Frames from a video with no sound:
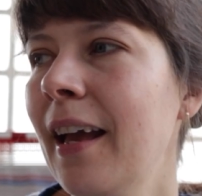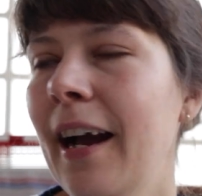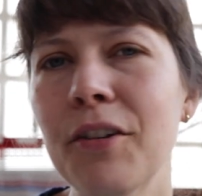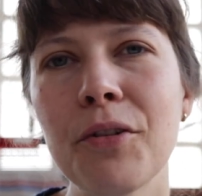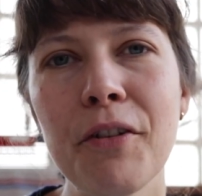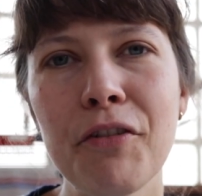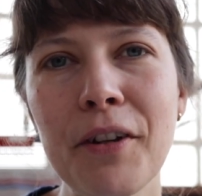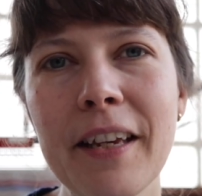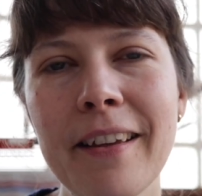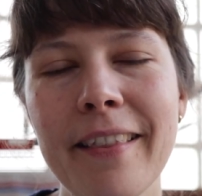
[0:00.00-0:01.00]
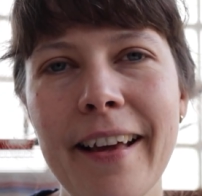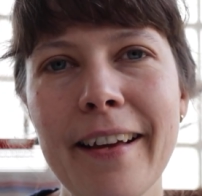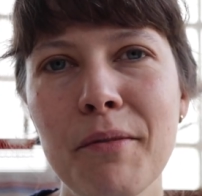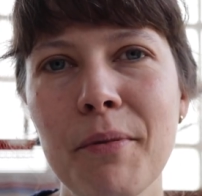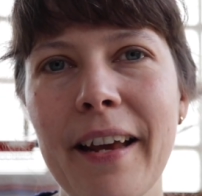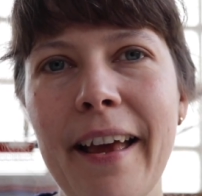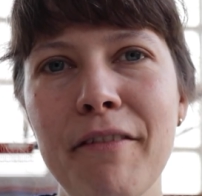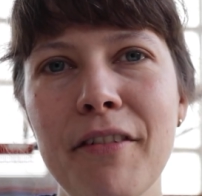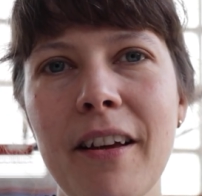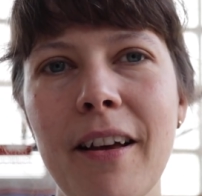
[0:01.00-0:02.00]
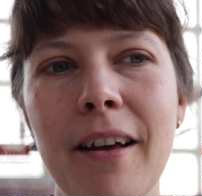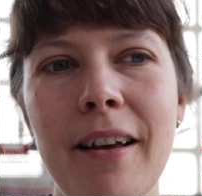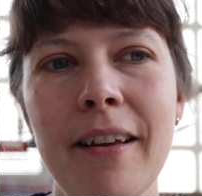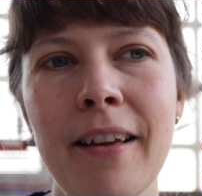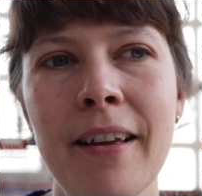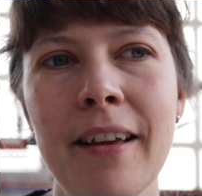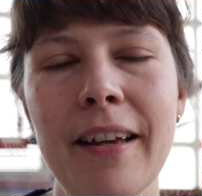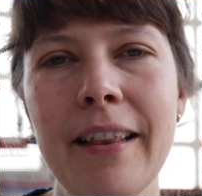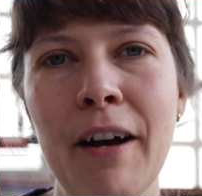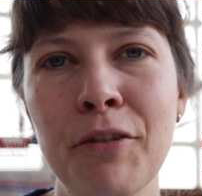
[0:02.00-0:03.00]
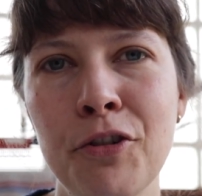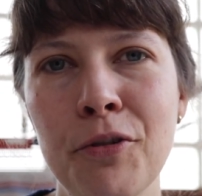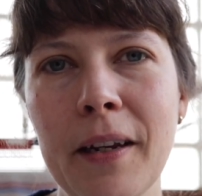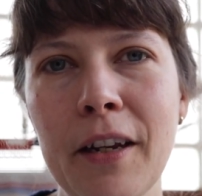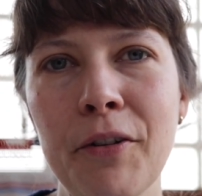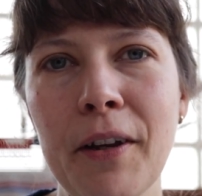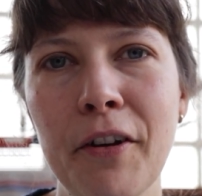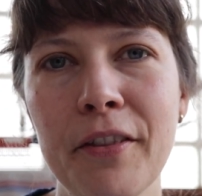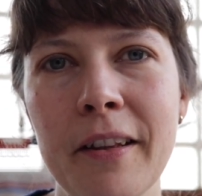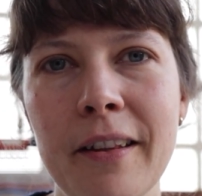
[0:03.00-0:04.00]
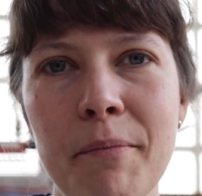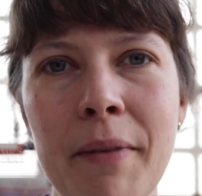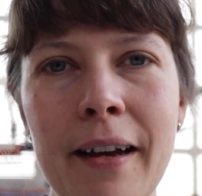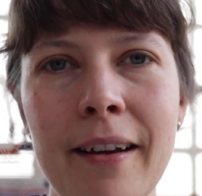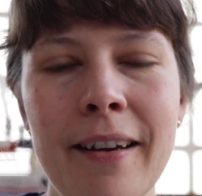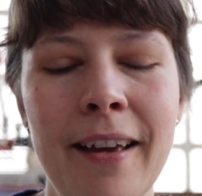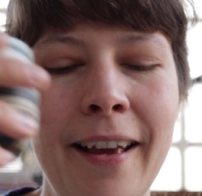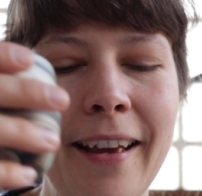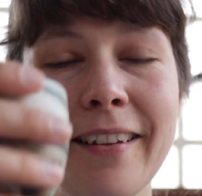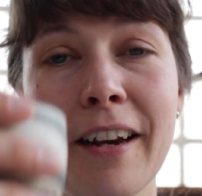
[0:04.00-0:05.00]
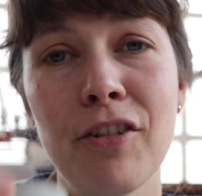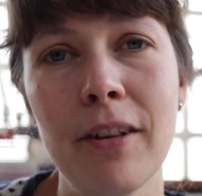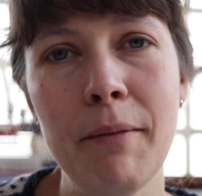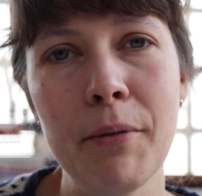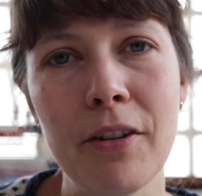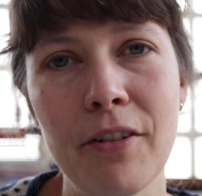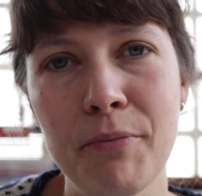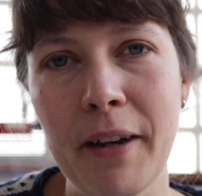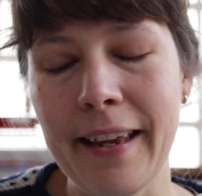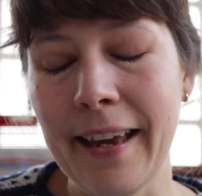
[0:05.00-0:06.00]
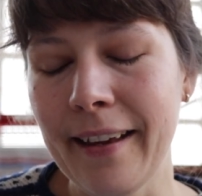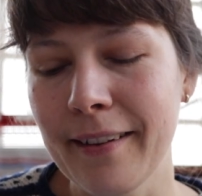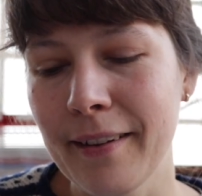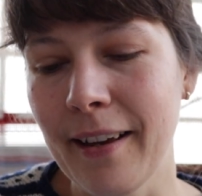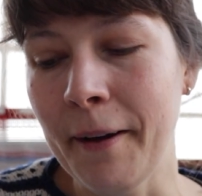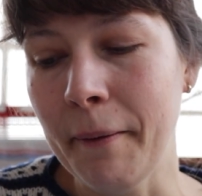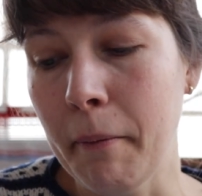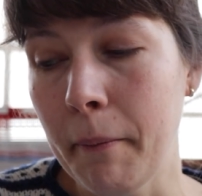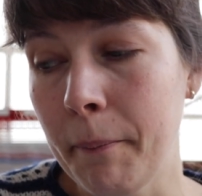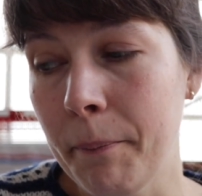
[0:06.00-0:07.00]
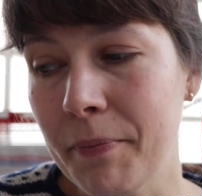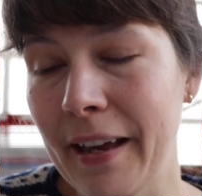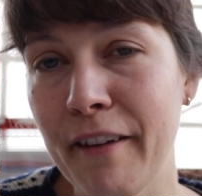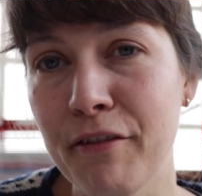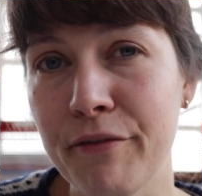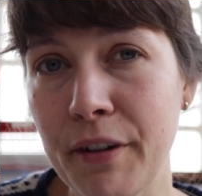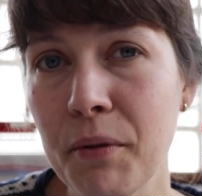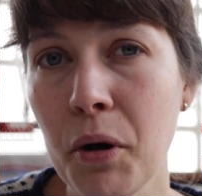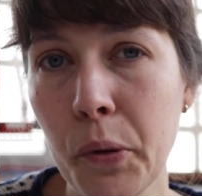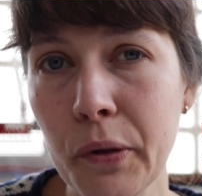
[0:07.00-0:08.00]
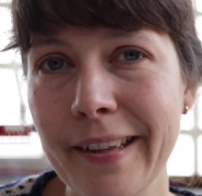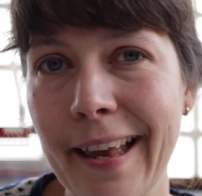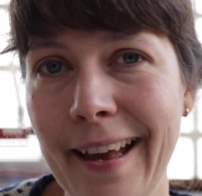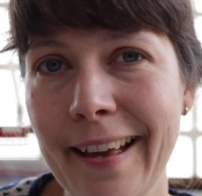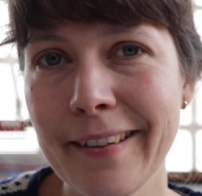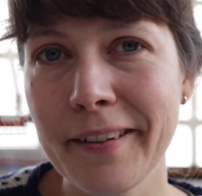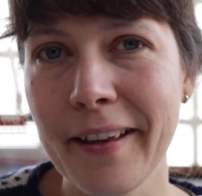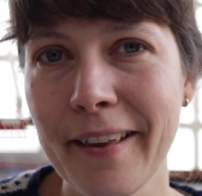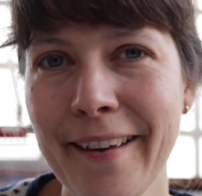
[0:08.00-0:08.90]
I don't know if you hear that, but I have a laundry going on in the back. It's actually because of my cat. I have a very old cat.